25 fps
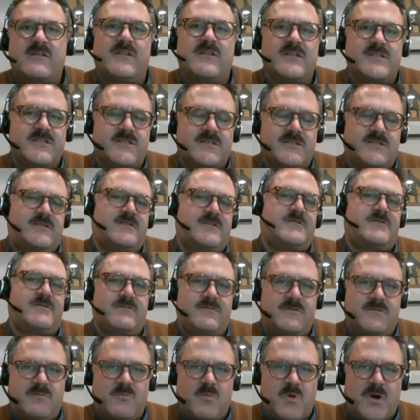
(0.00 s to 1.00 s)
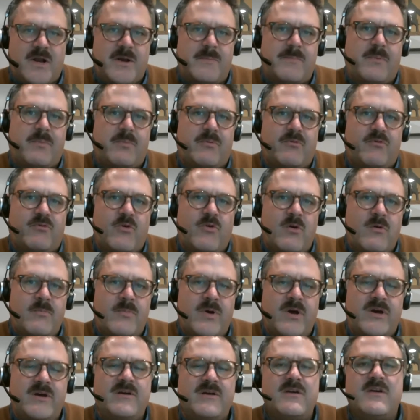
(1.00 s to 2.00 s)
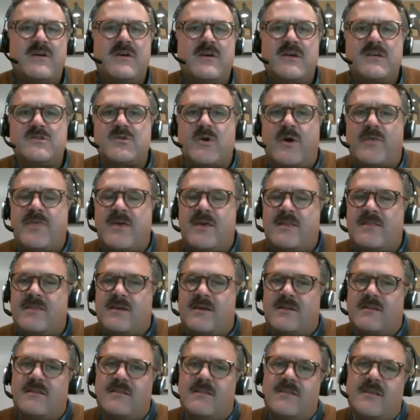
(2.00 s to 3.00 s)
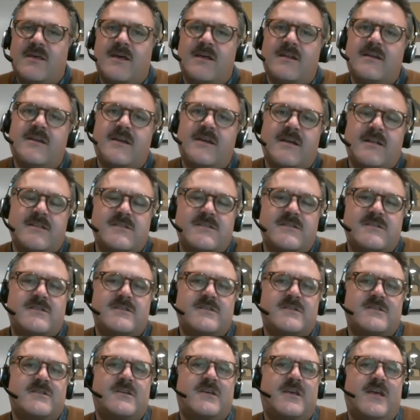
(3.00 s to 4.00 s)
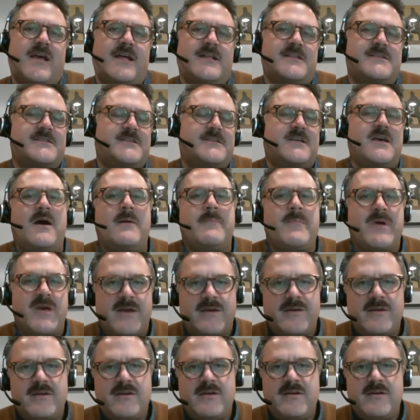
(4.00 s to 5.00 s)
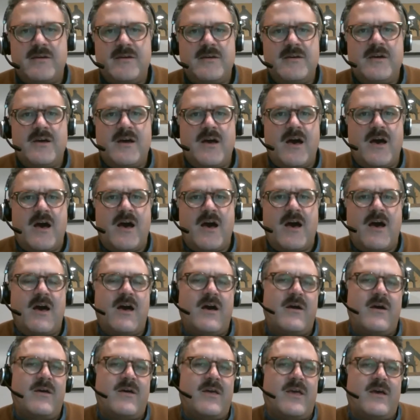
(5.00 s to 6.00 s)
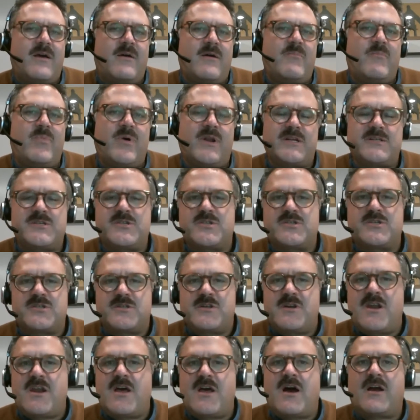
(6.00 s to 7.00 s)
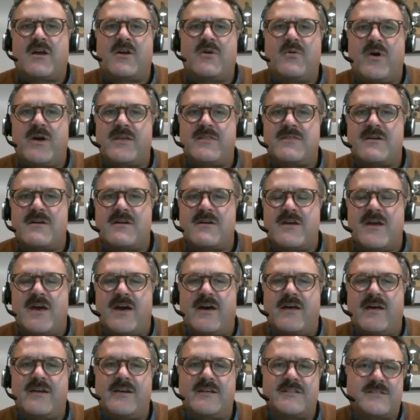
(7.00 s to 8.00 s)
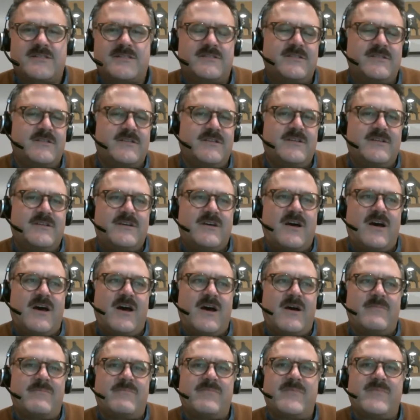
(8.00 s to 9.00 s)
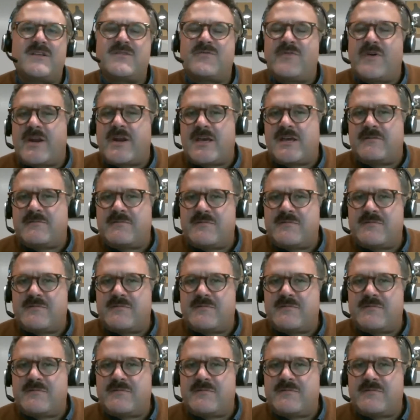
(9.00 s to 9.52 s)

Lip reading: Let's work up a performa. So I think that it's coming, but it's just not quite there yet. It's funny.